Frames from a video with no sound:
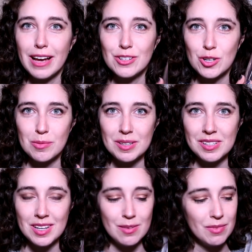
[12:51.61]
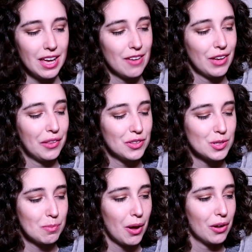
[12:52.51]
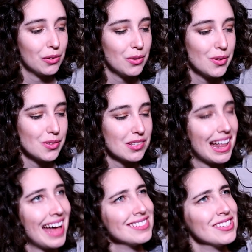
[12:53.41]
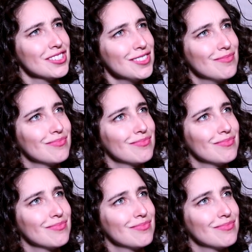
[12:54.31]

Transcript: derby team gave out these bottles last year.